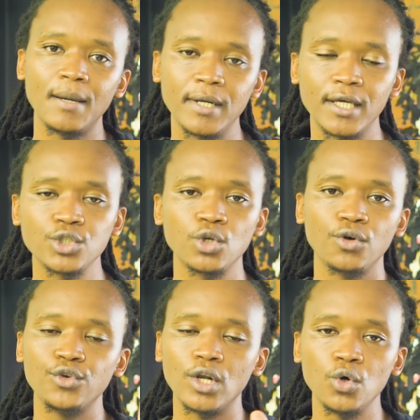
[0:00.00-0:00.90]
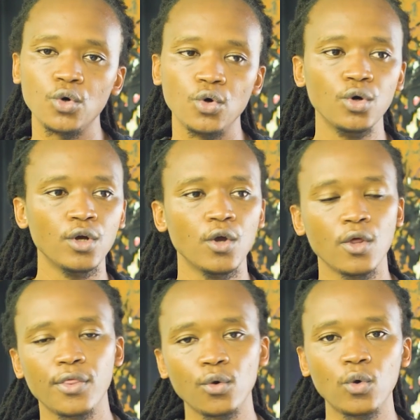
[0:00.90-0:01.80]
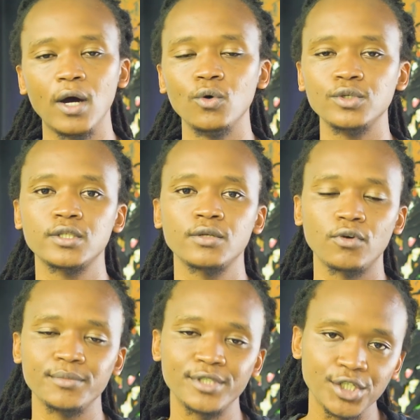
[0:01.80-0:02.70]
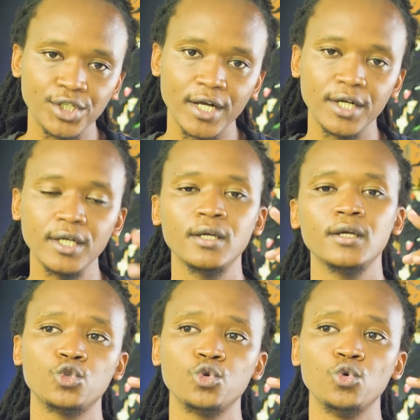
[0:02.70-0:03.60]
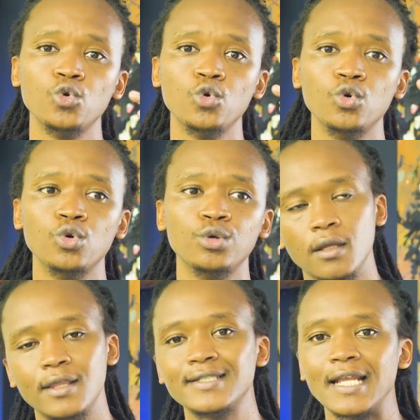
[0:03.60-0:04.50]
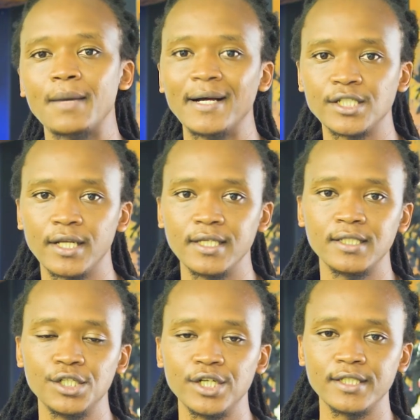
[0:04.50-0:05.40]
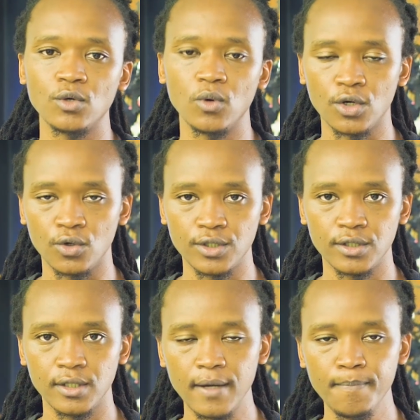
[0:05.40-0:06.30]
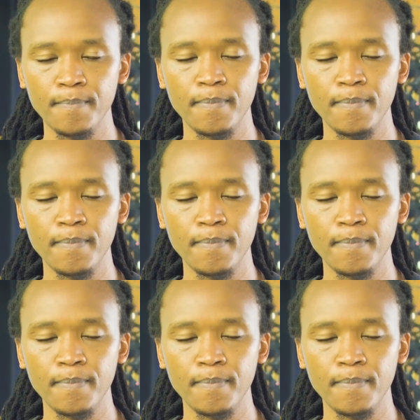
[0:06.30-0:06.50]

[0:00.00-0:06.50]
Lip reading: application of your logo throughout, from stationery to things like merchandise, t-shirts and whatnot. Yeah?